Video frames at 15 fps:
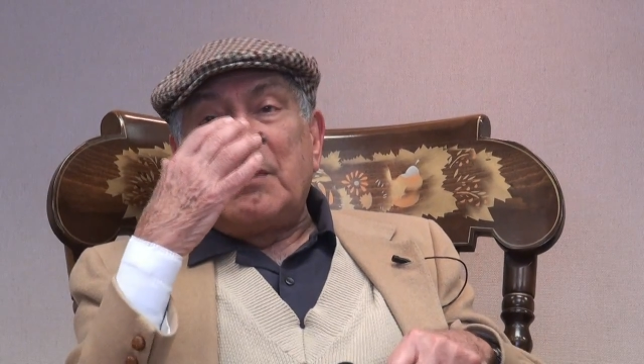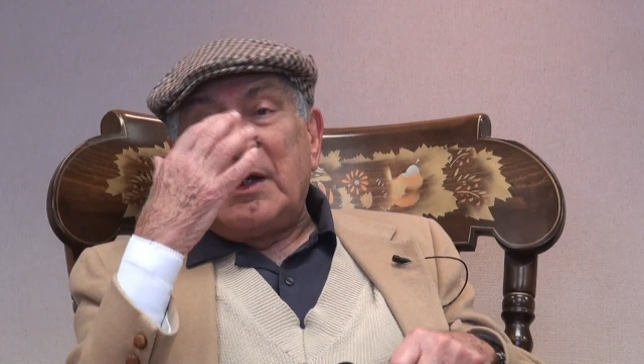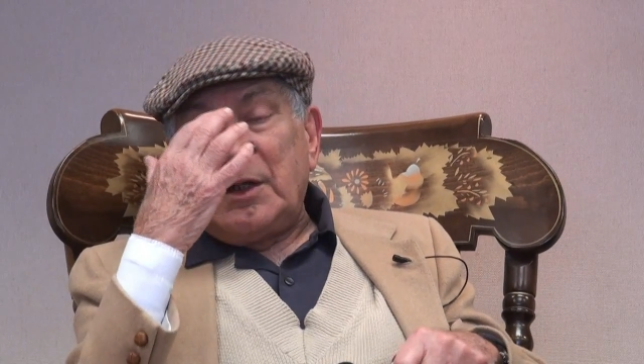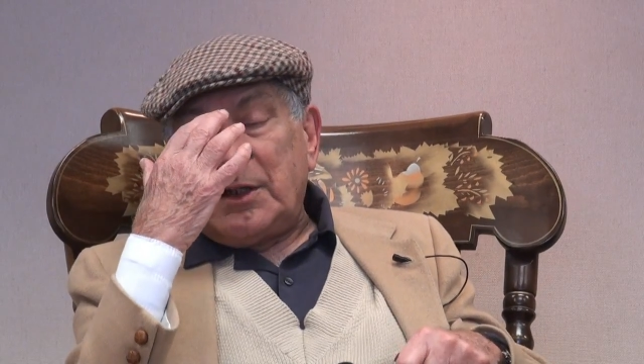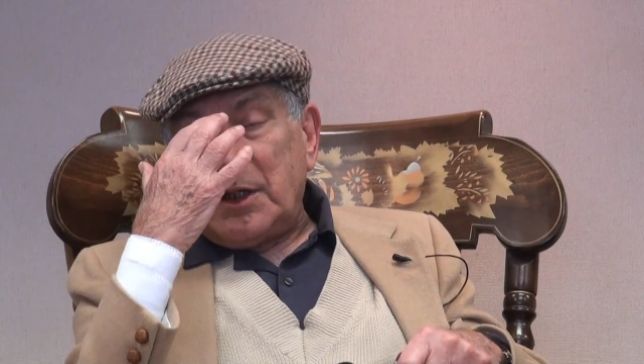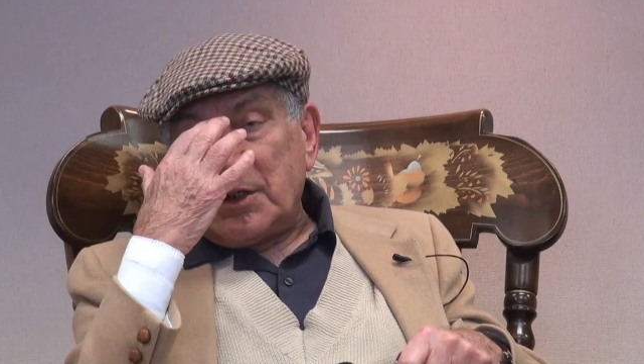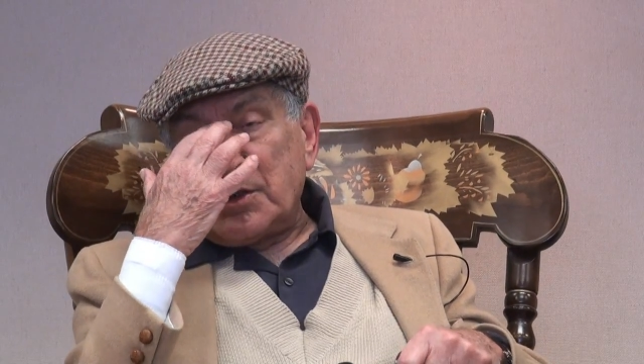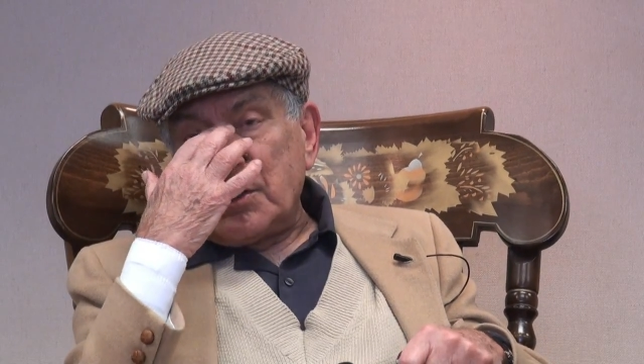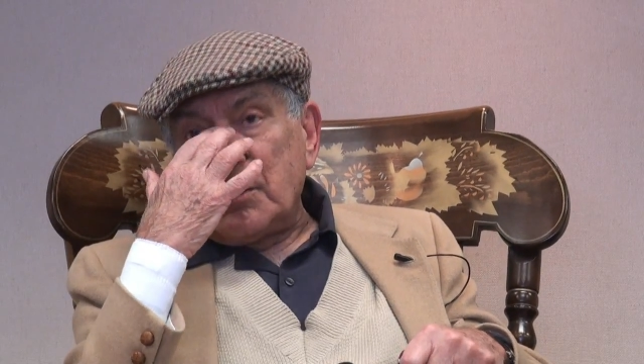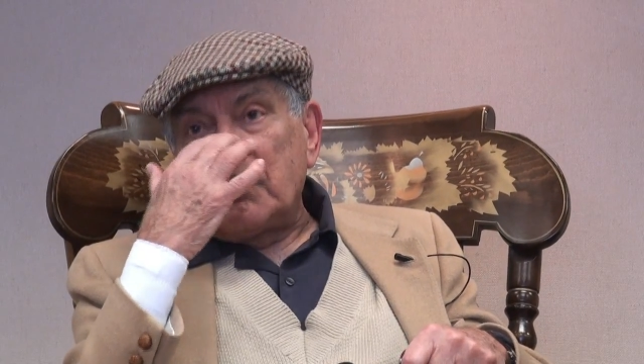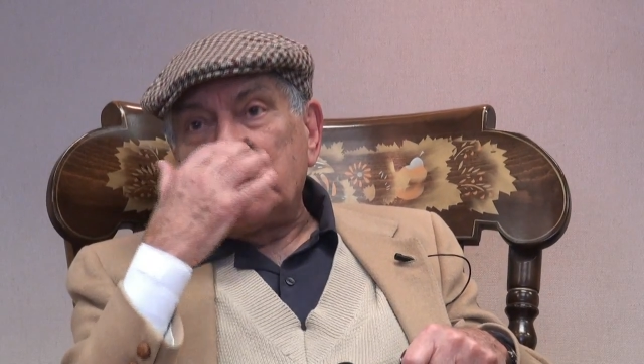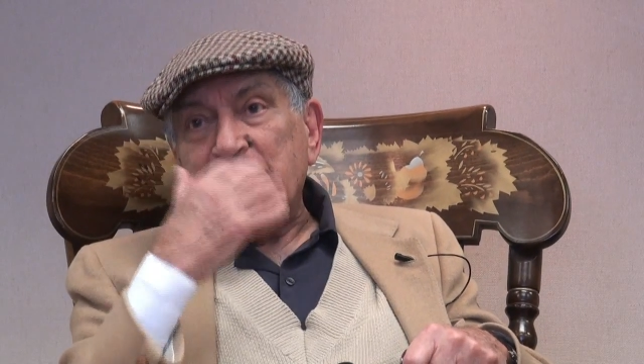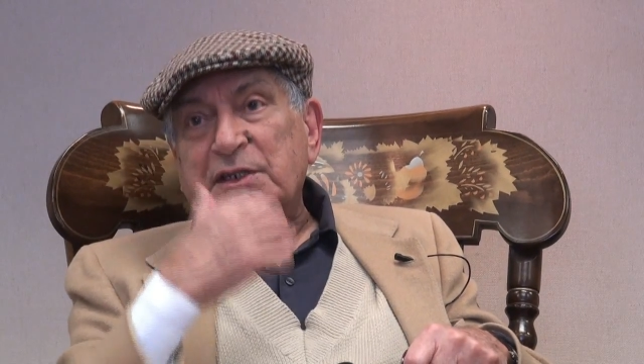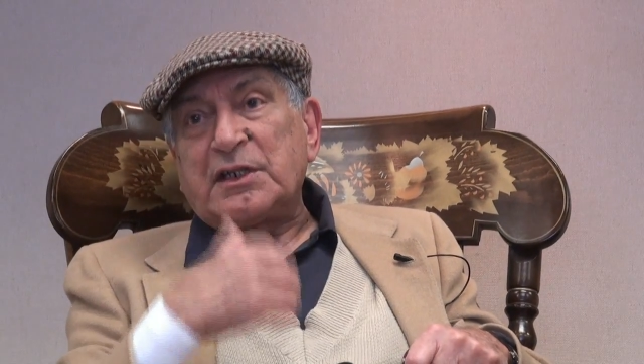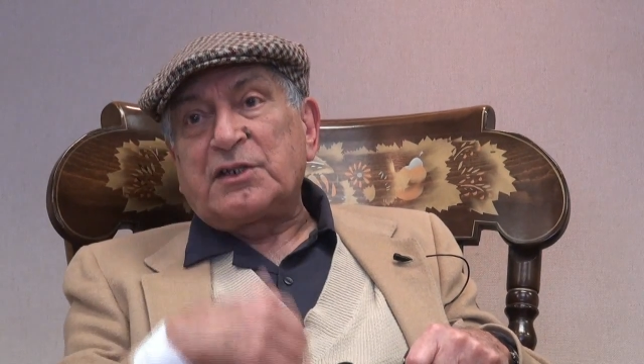meditation
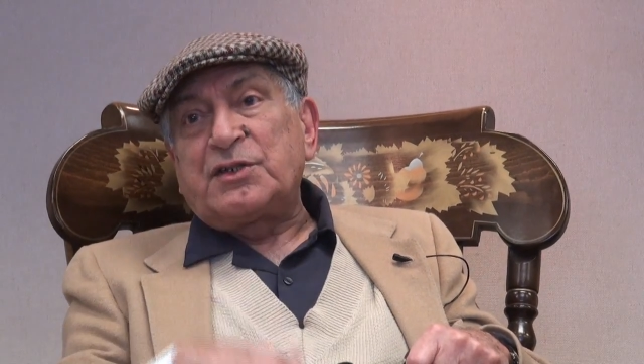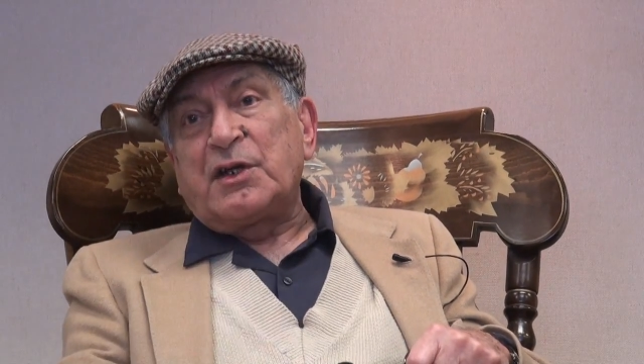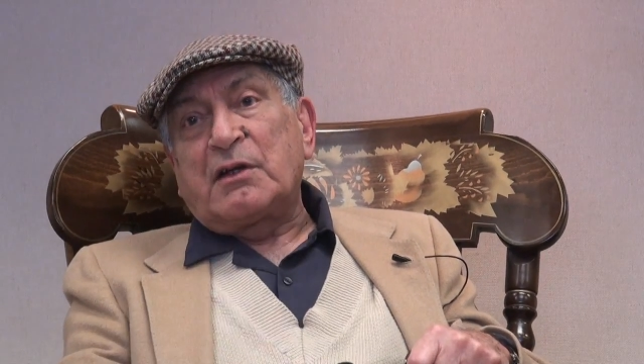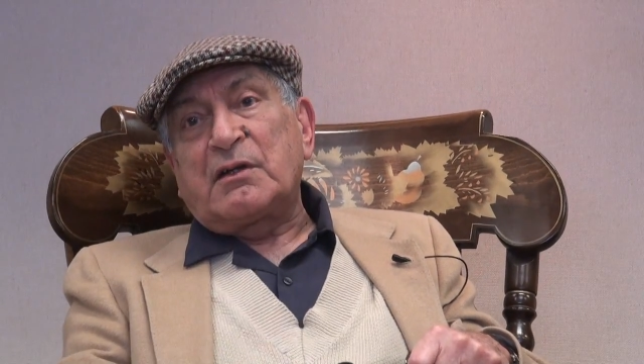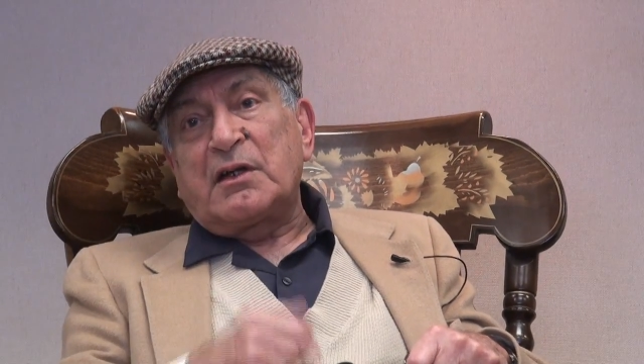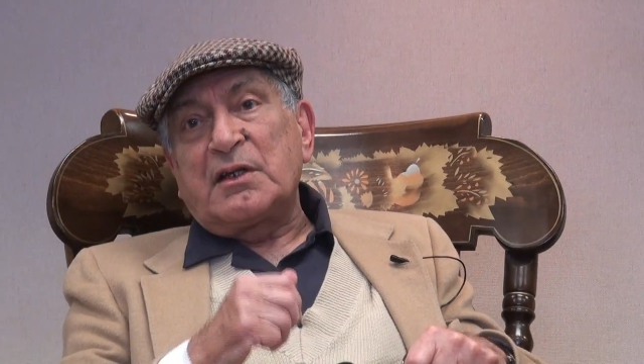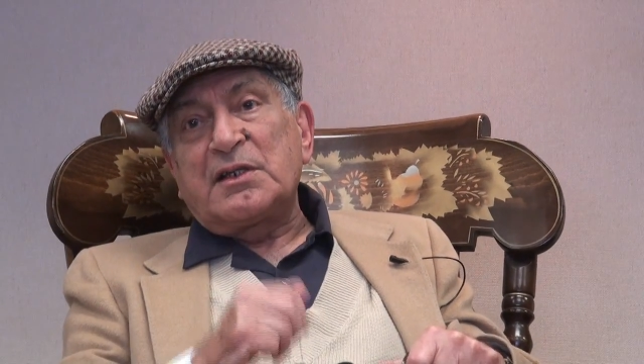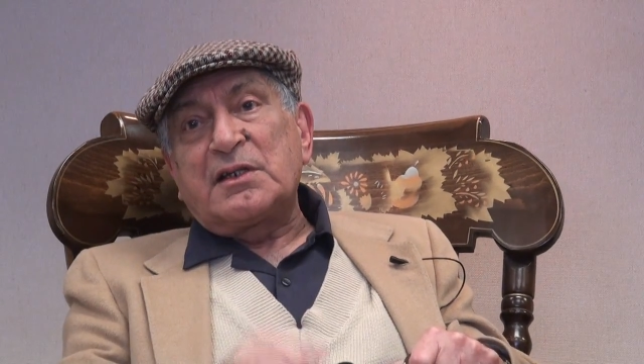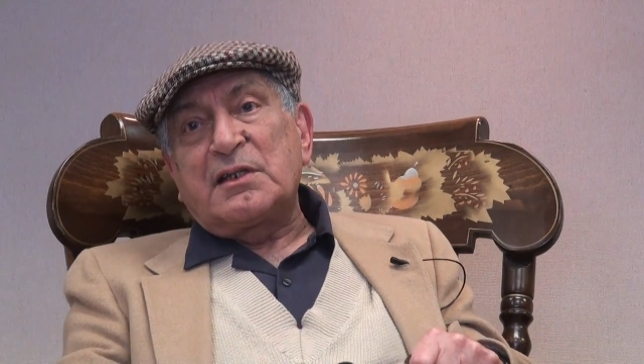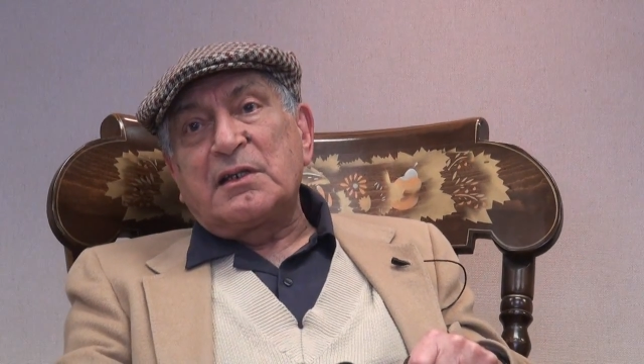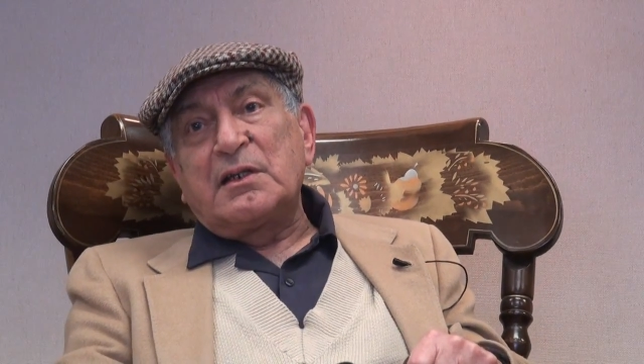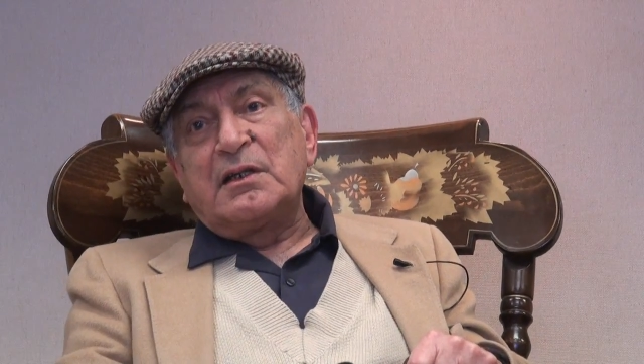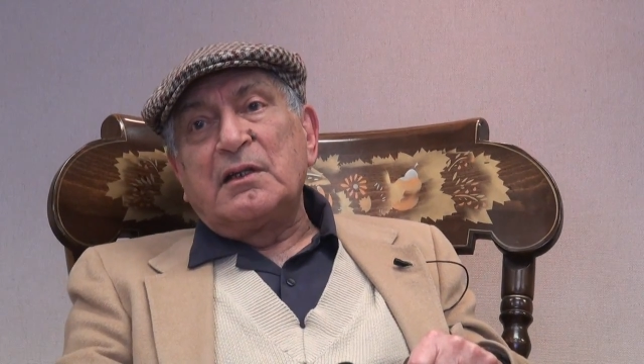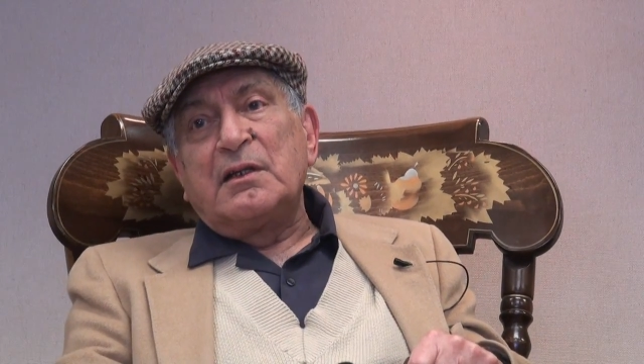of the 6 chakras.